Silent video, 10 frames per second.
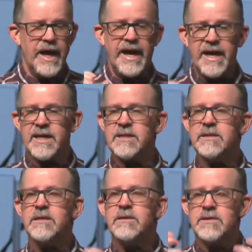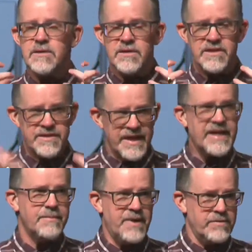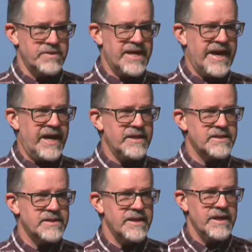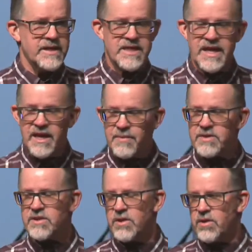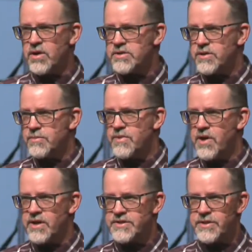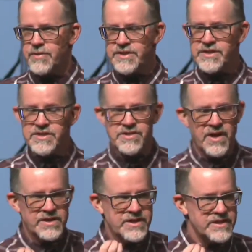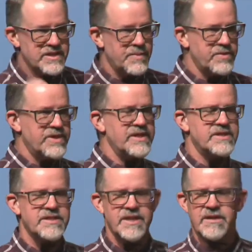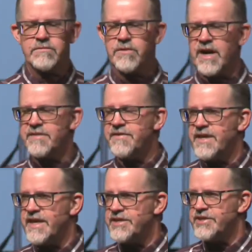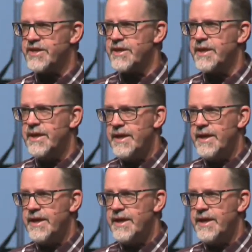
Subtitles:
And think about that. Think about the long-term consequences, not just about the instant gratification.